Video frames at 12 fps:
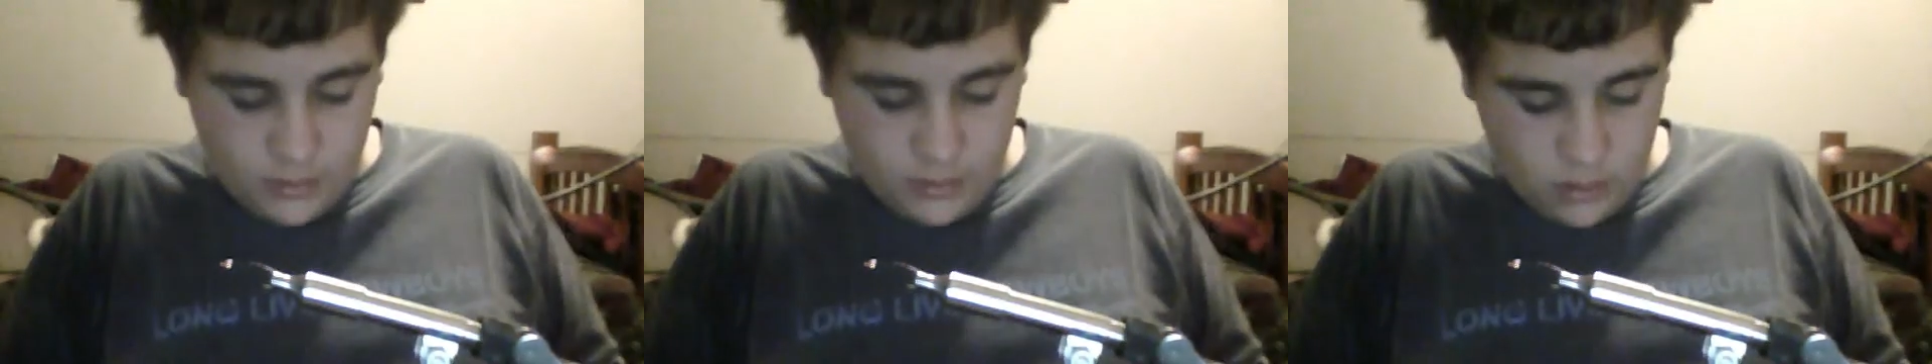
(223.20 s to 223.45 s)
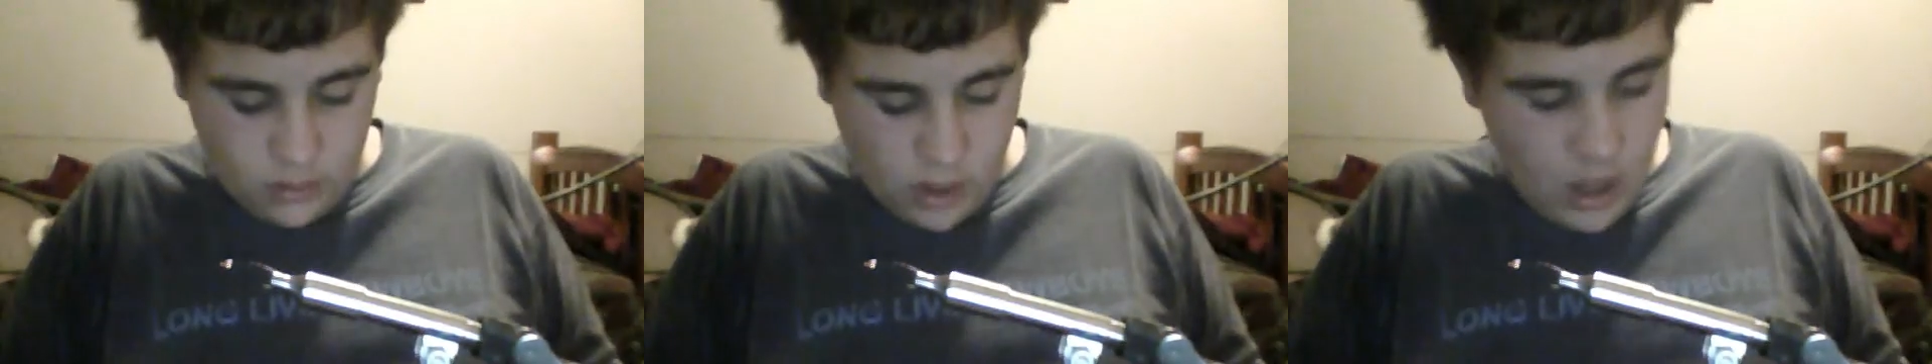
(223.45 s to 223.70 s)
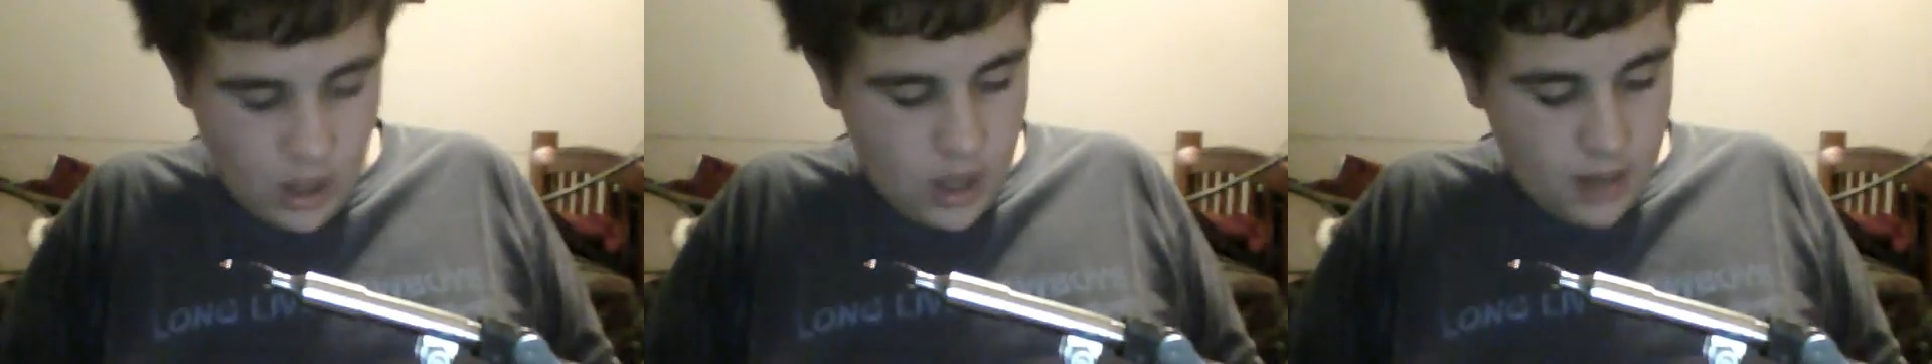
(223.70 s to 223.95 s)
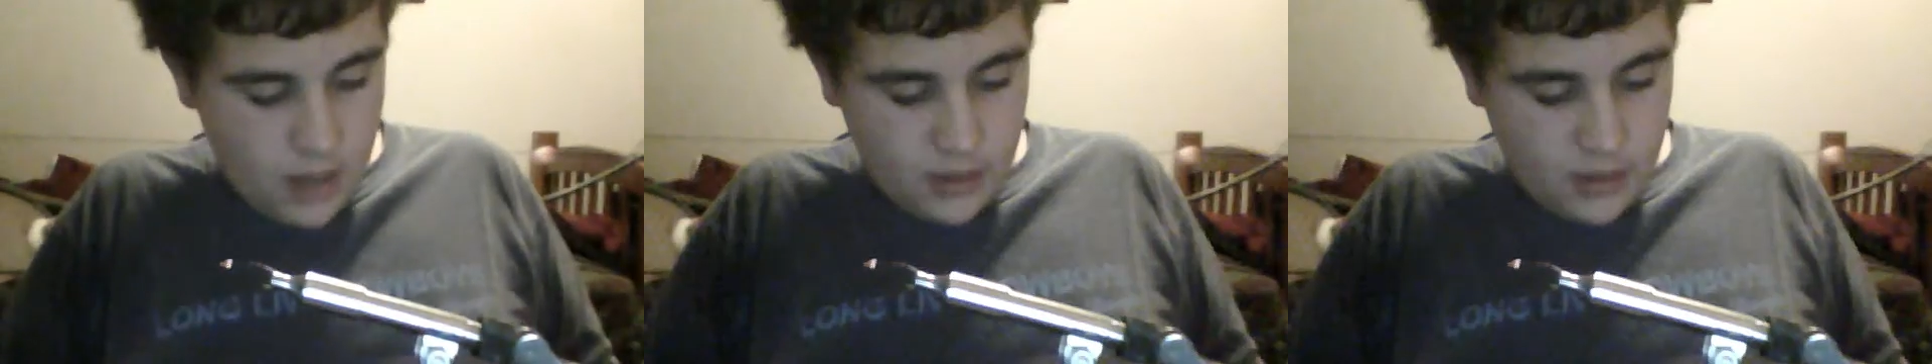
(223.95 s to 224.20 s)
hook.
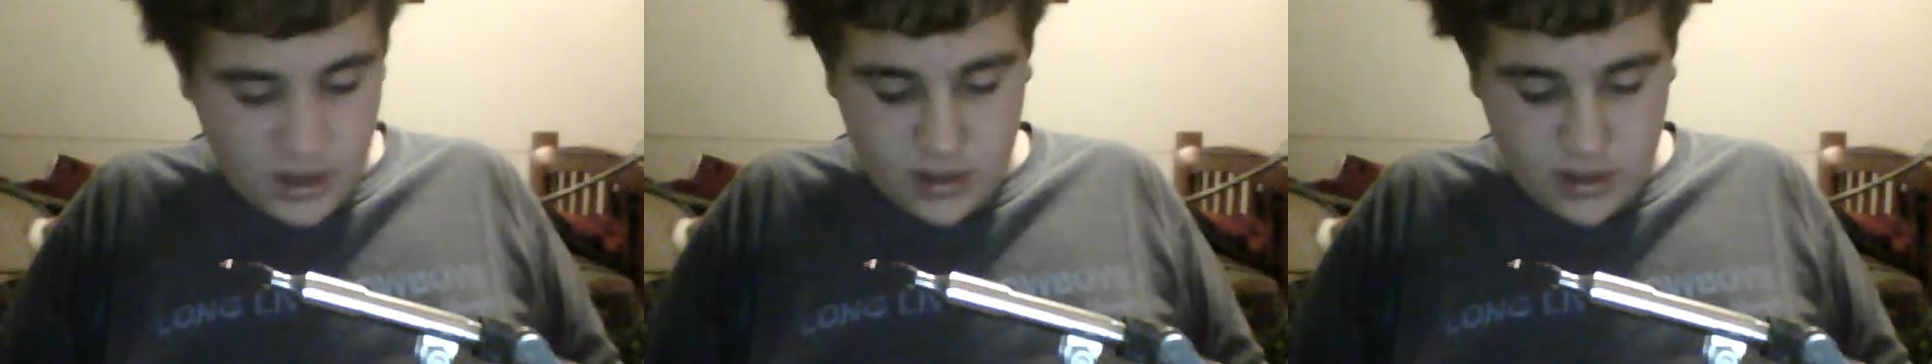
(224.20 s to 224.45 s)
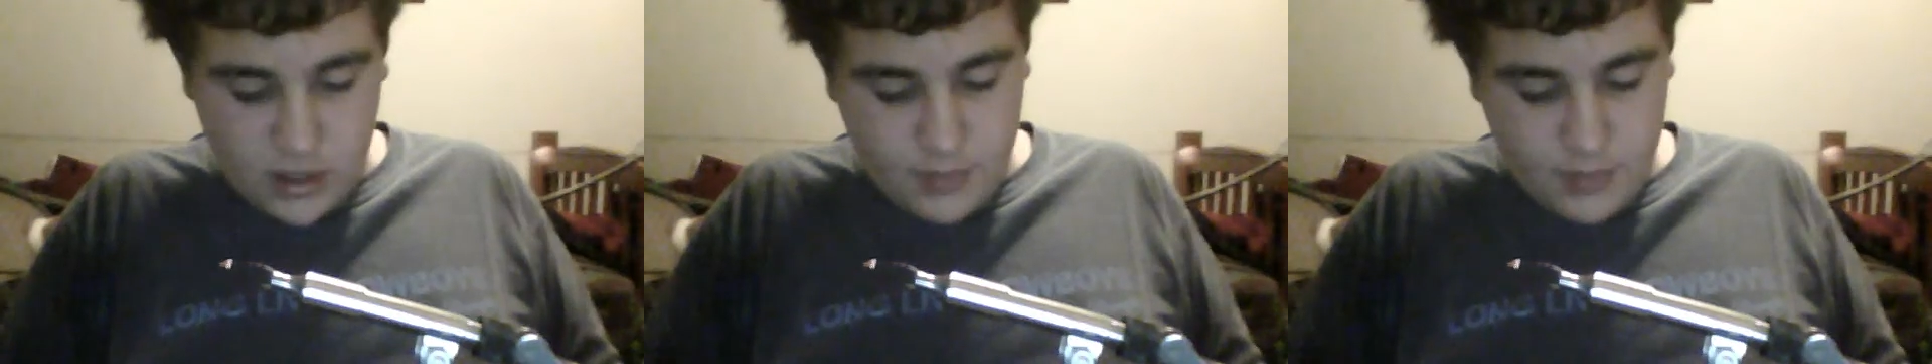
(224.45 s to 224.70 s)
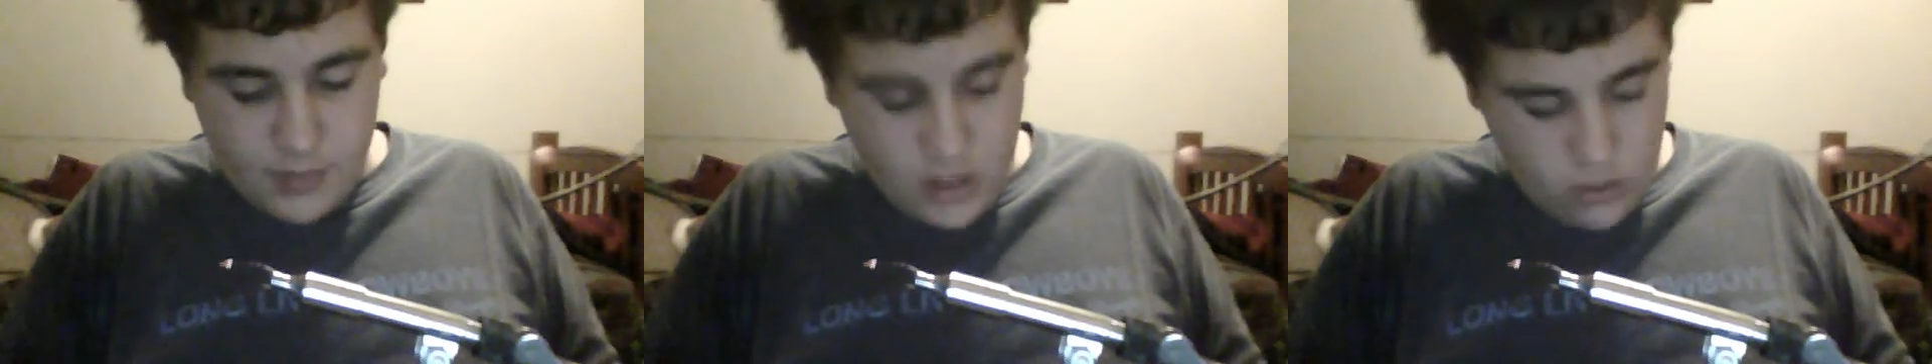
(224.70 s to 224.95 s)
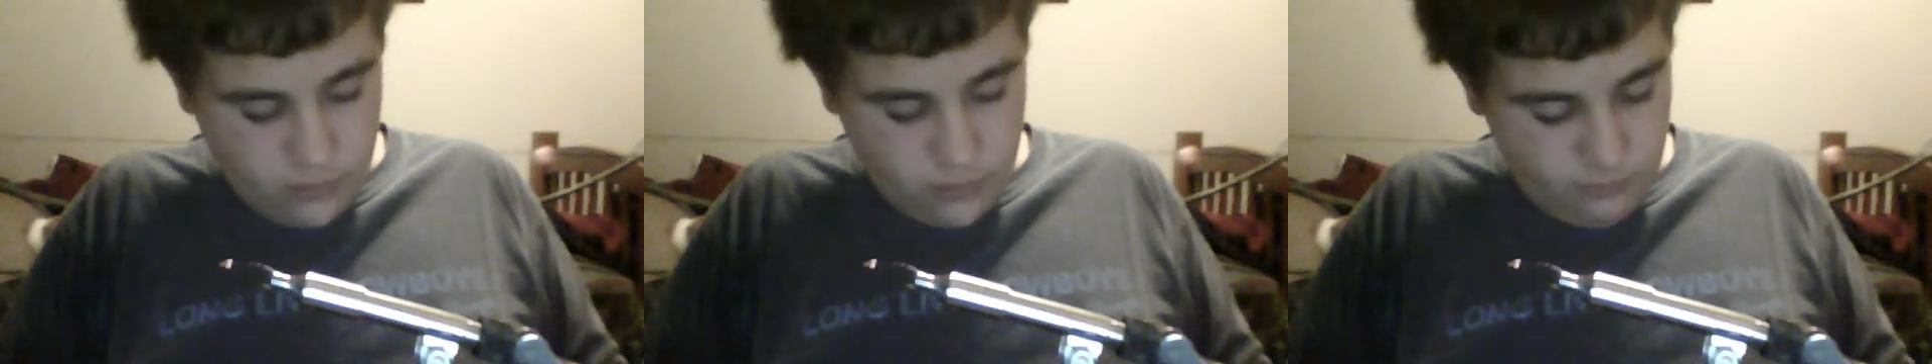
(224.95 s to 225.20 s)
See, this can be
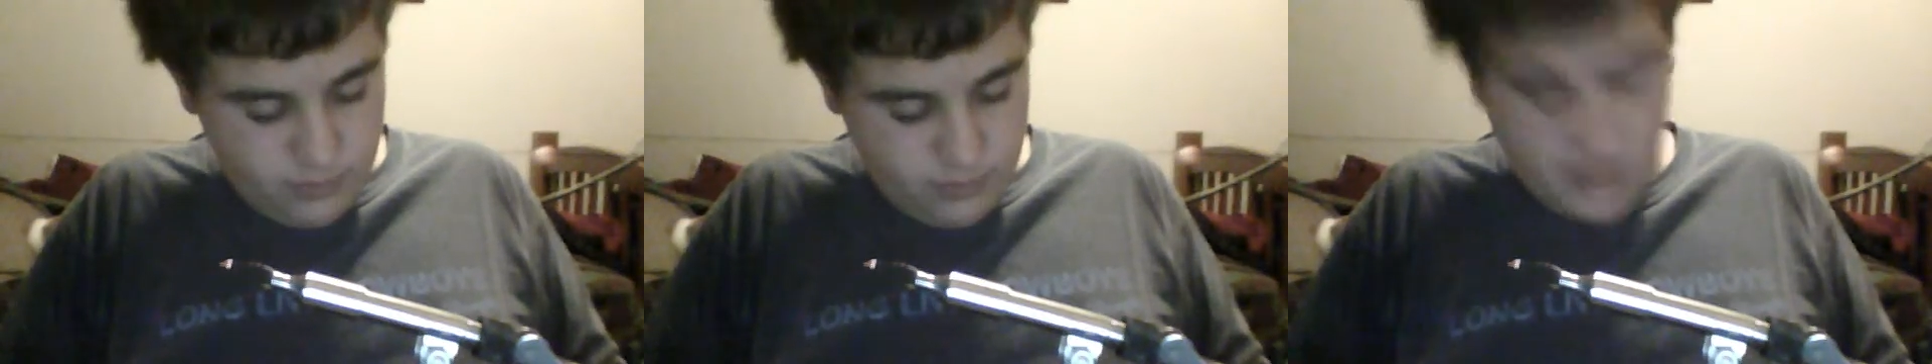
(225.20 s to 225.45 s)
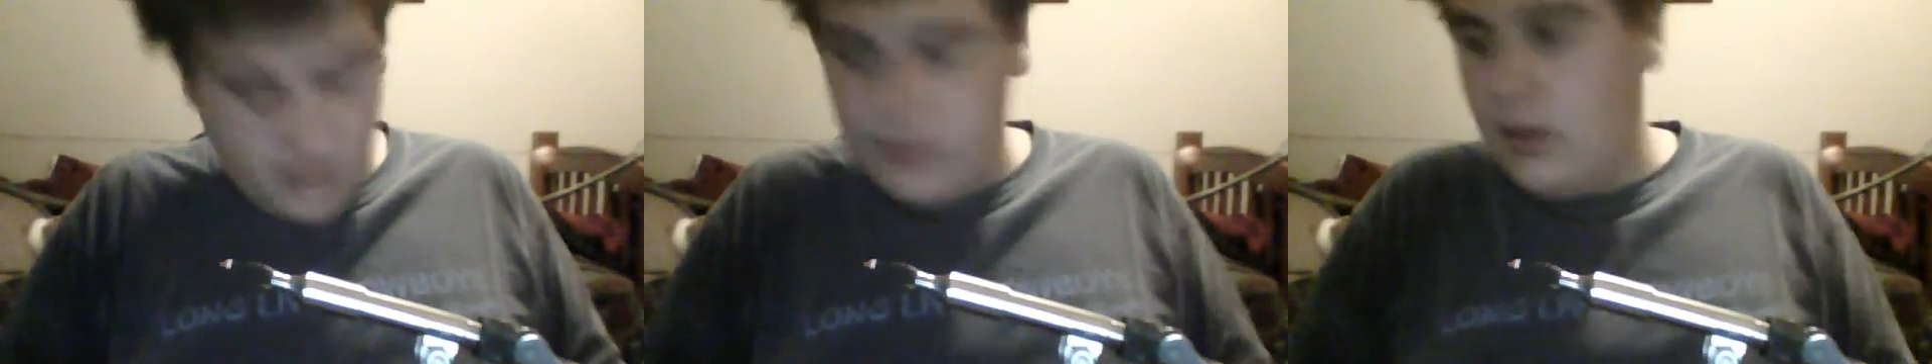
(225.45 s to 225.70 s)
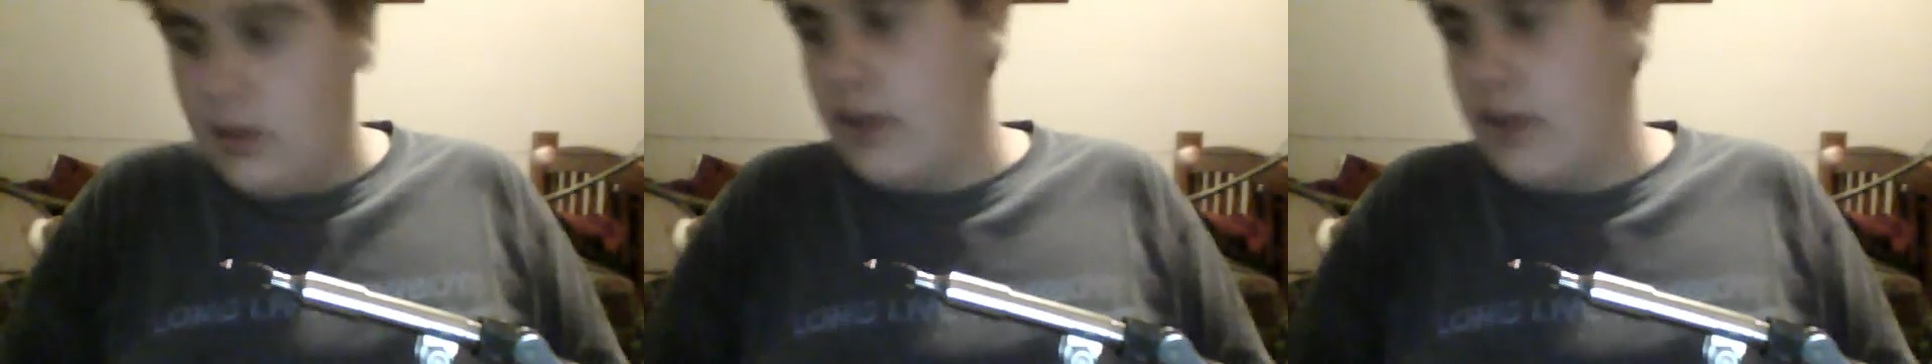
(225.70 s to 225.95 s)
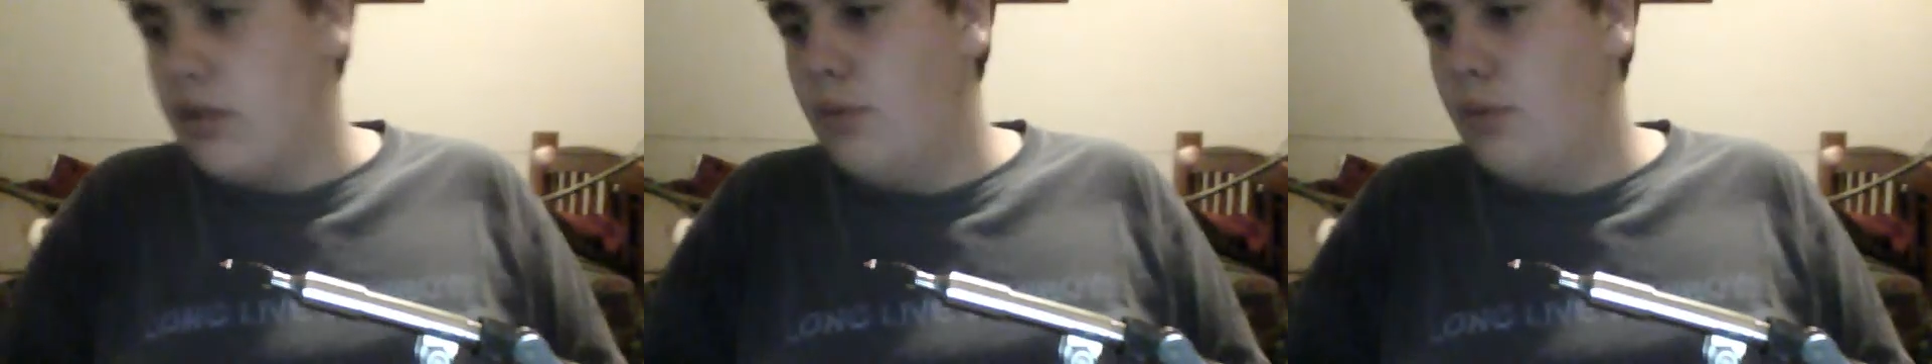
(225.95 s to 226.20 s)
used for big steelhead
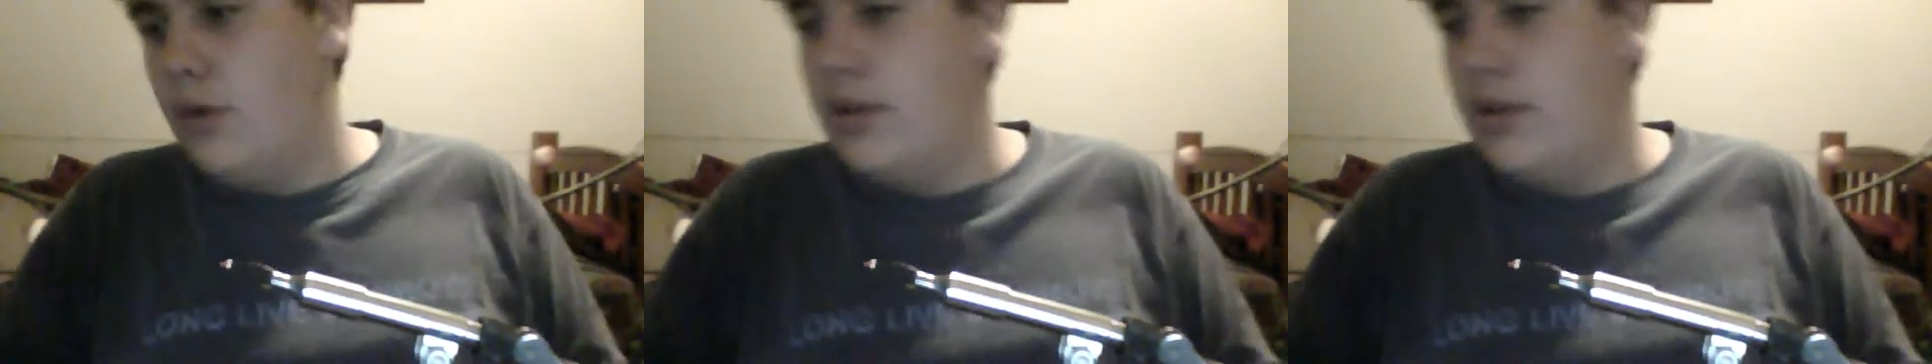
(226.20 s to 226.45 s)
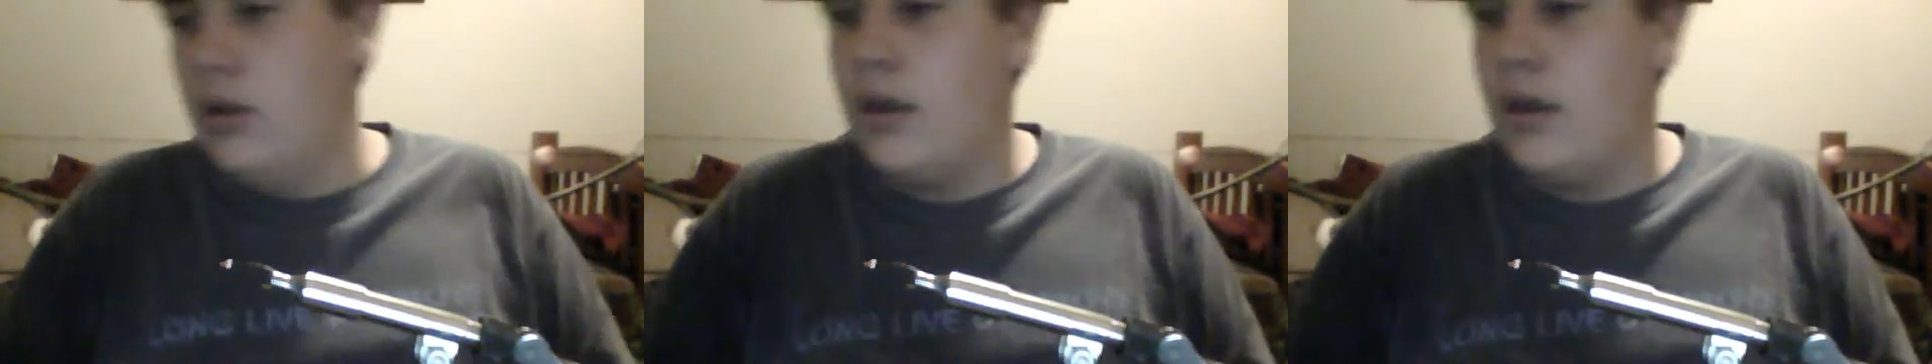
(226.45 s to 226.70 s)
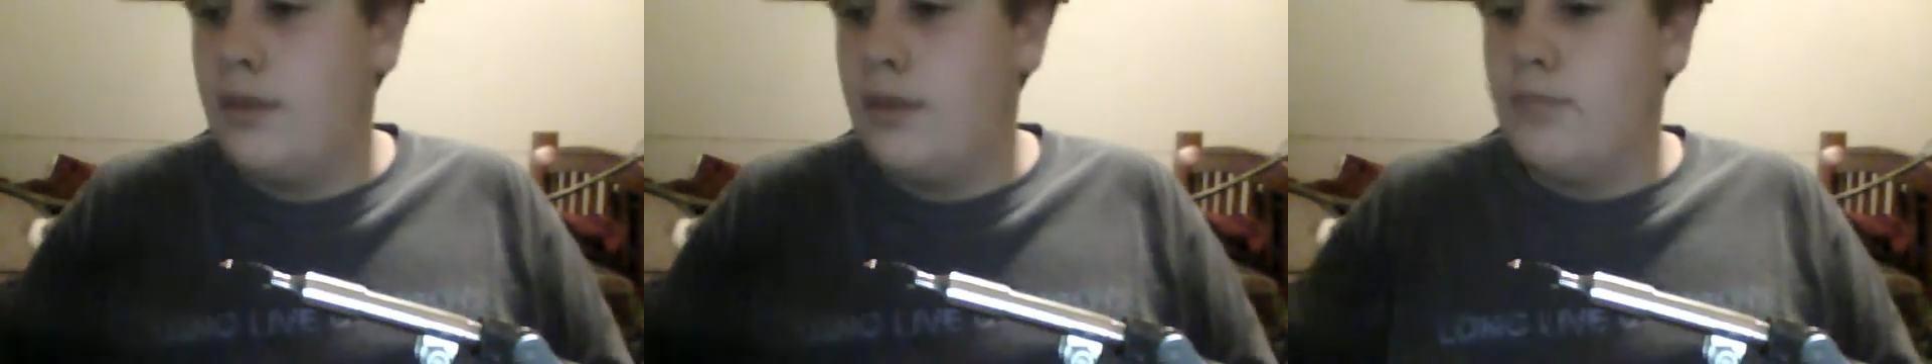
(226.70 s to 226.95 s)
and small steelhead.